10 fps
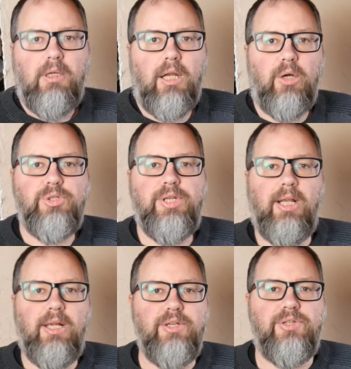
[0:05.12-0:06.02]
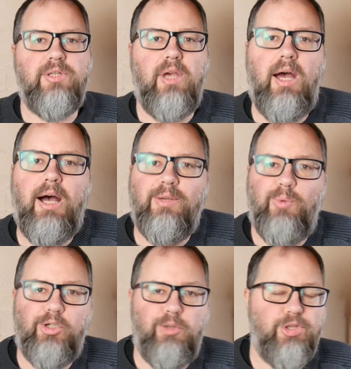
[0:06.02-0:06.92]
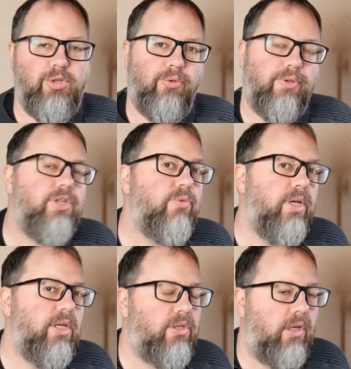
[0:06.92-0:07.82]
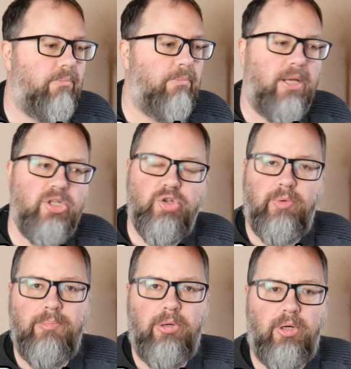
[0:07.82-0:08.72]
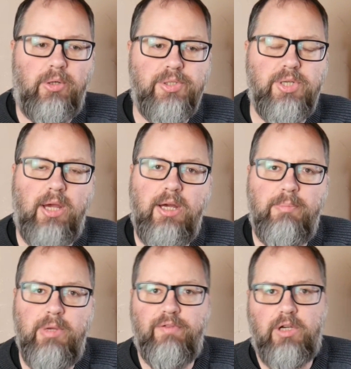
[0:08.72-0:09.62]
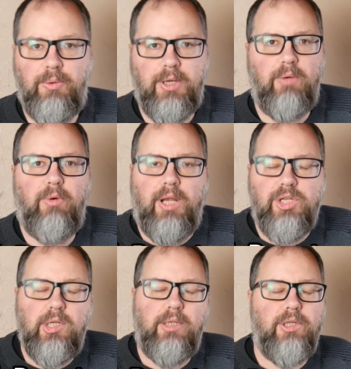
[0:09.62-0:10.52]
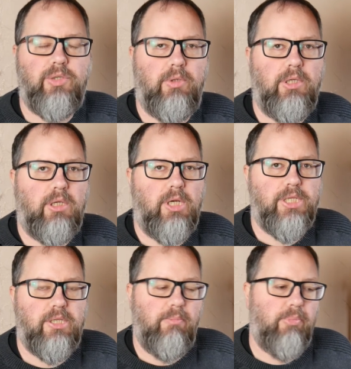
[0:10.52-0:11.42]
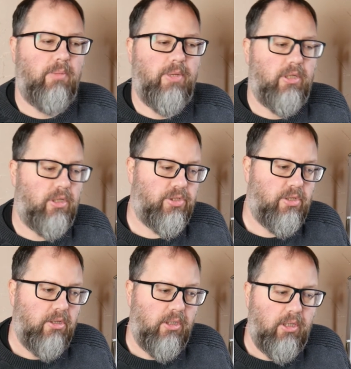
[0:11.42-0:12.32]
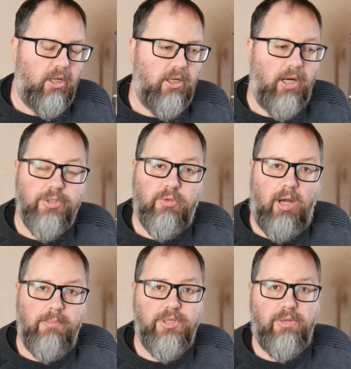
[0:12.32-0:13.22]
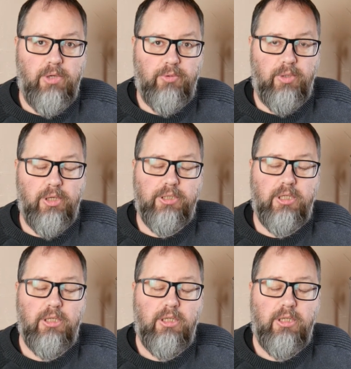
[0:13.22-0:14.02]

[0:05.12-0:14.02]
Hello Steelers, and welcome to this week's bench report. A bit of a quiet one actually this week, simply because I was quite busy with work